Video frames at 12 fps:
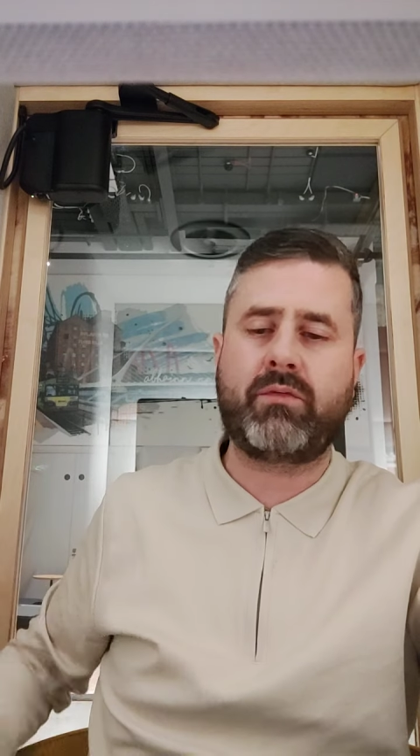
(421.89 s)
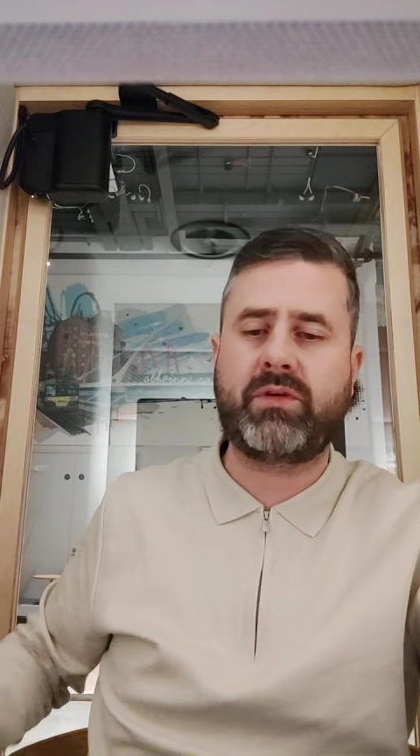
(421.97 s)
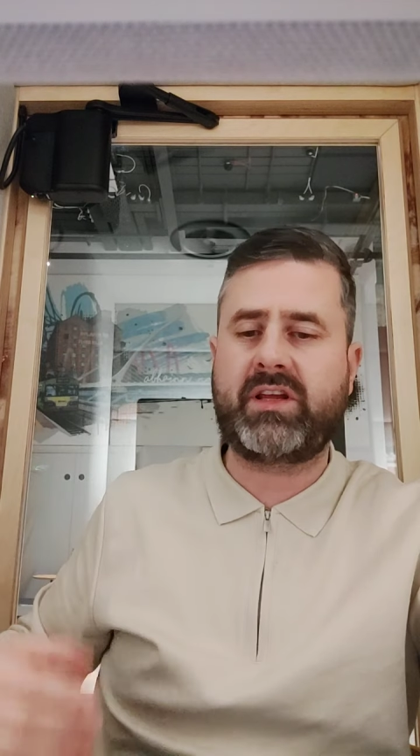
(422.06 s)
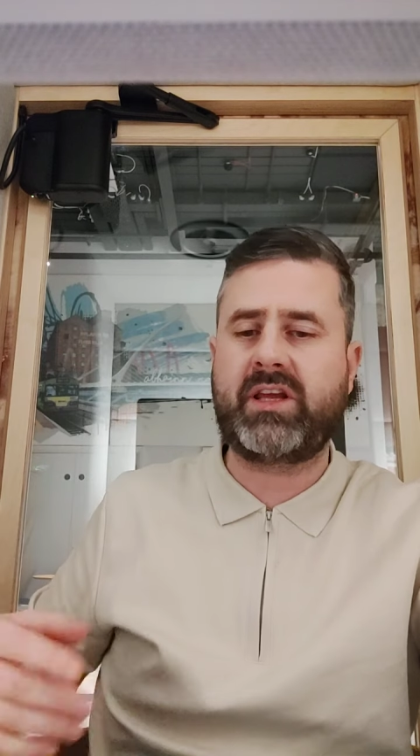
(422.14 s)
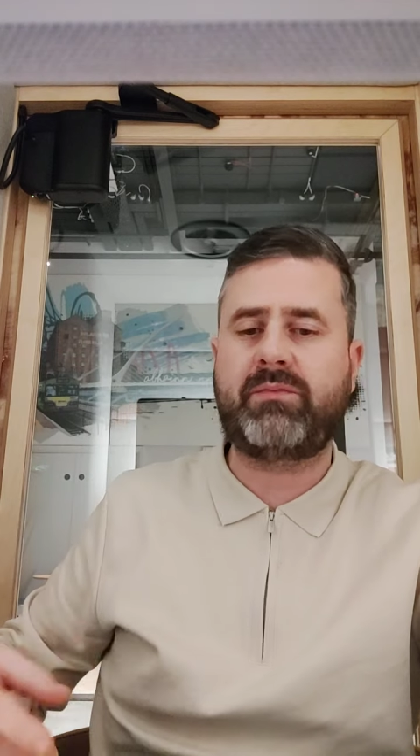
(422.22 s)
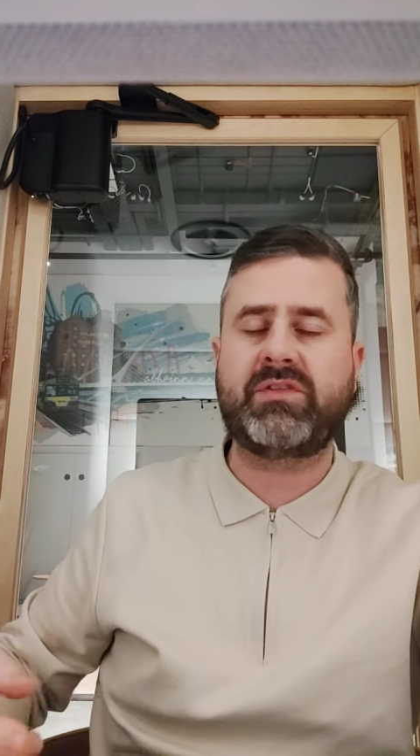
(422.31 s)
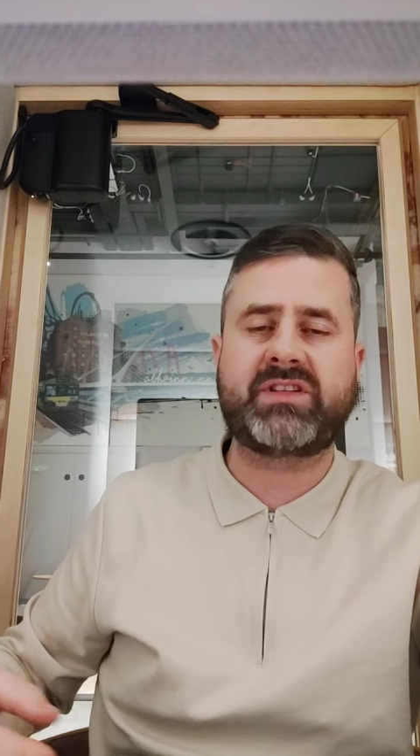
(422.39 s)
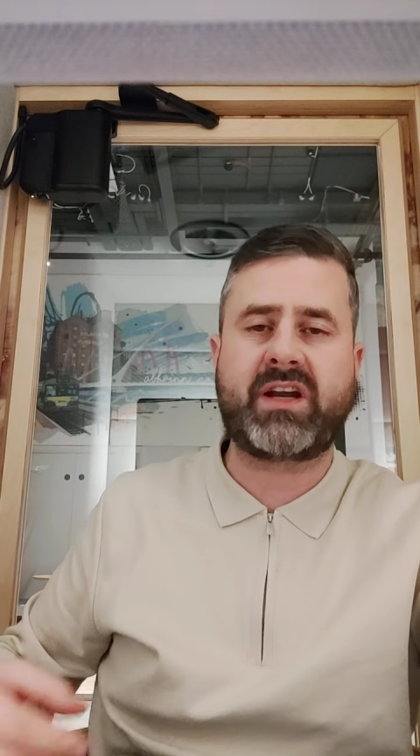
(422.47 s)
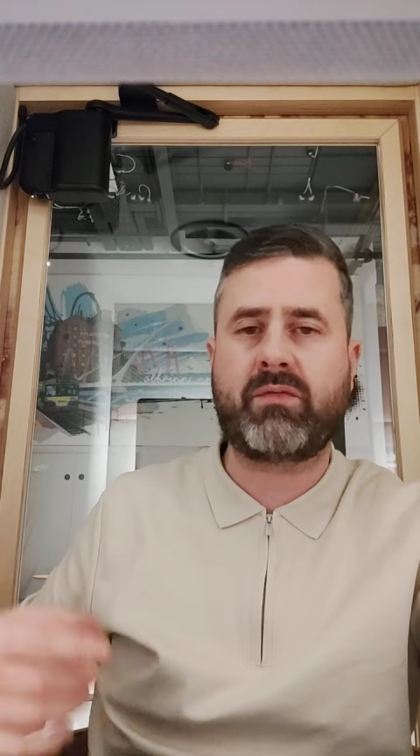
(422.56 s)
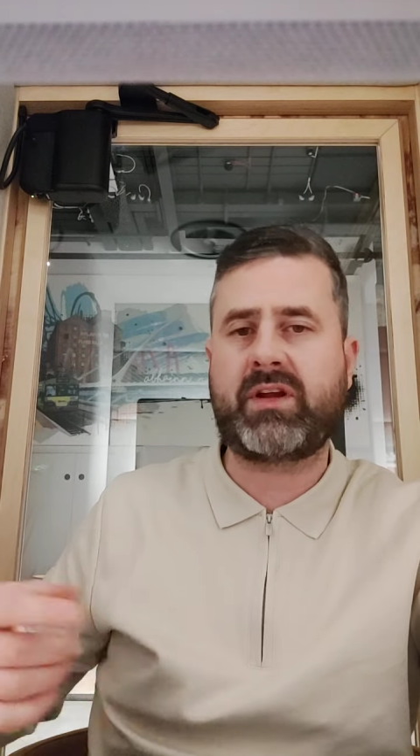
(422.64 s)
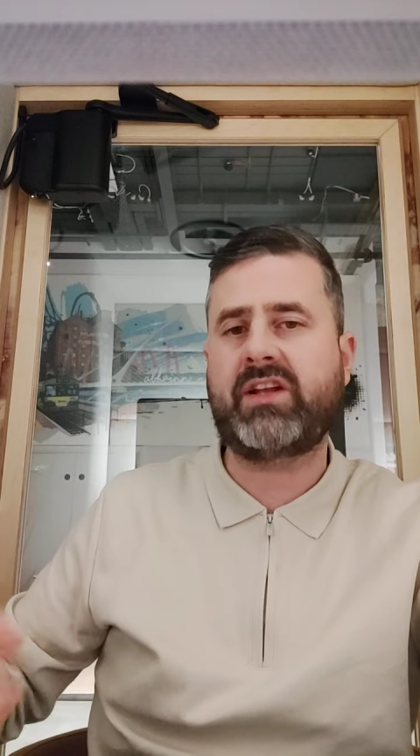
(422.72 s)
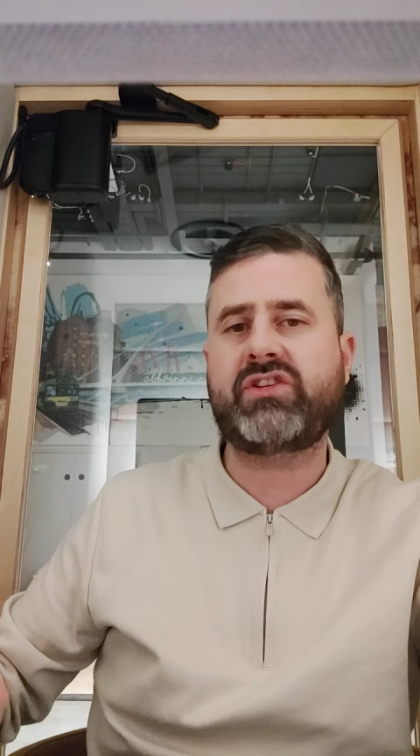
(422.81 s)
we'll keep us there.
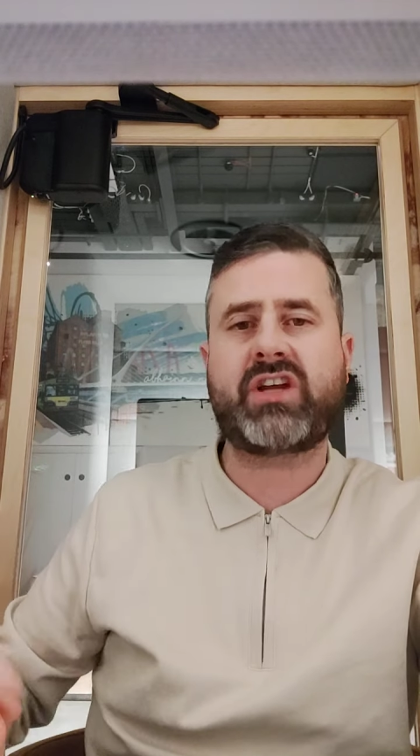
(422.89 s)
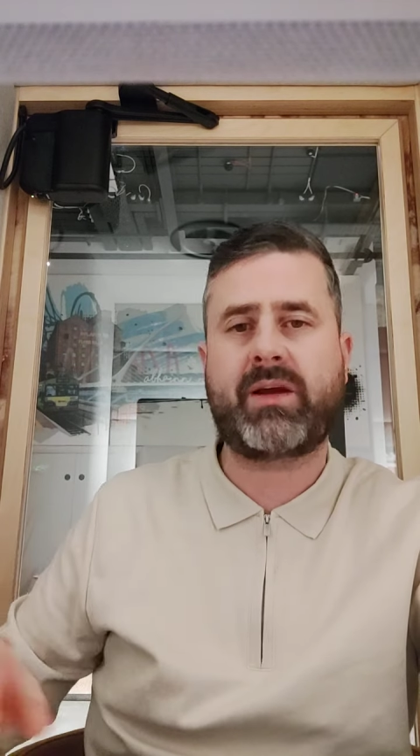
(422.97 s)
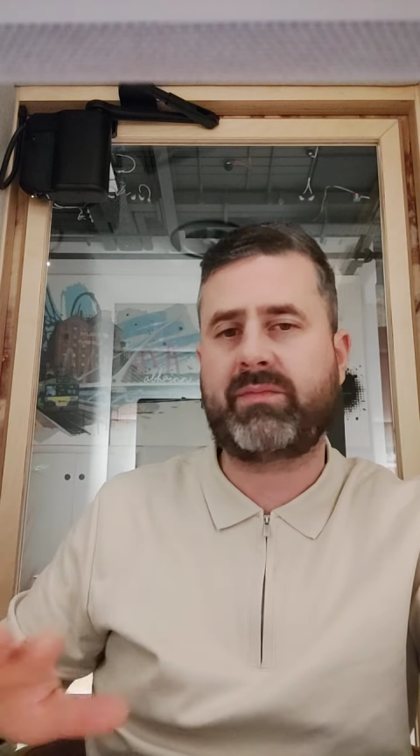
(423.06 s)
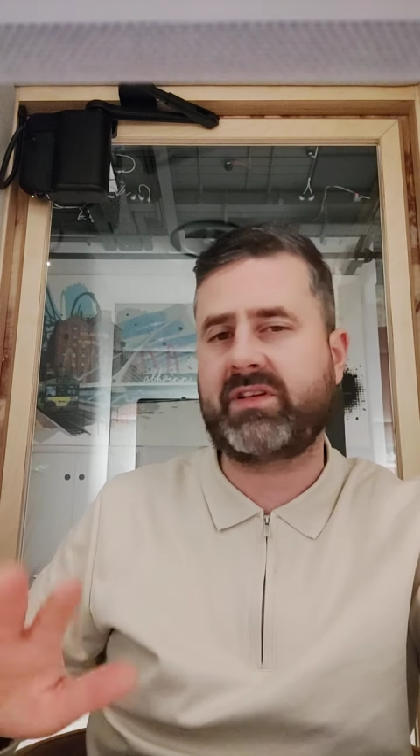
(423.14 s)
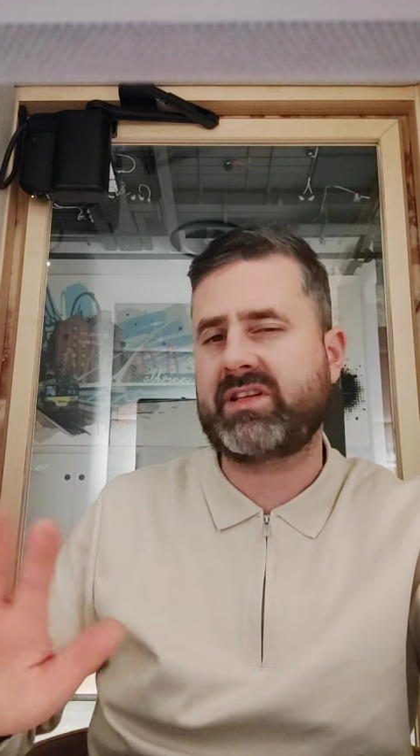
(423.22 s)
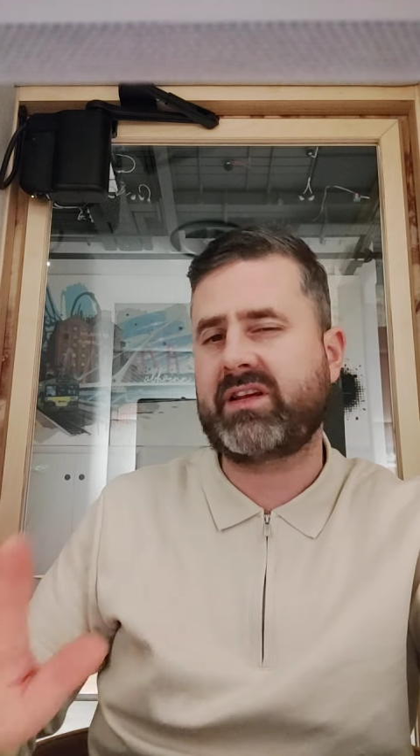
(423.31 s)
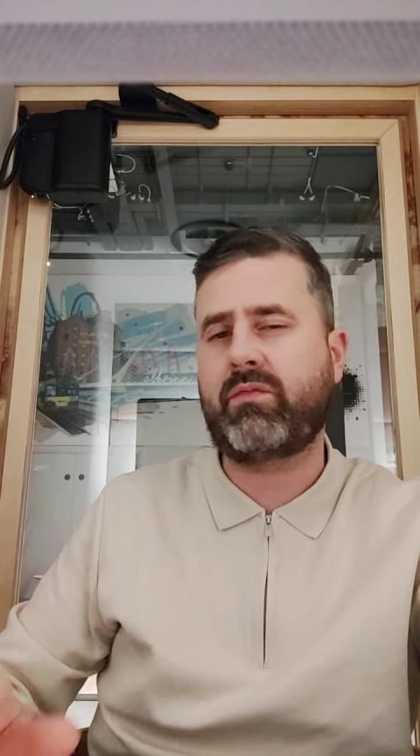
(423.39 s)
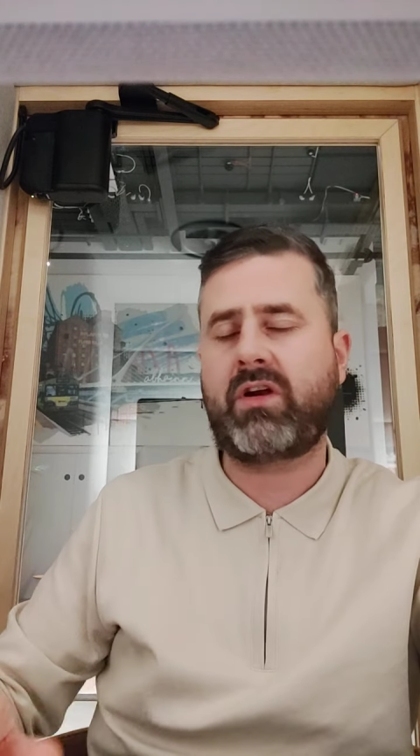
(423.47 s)
We're getting Champions League.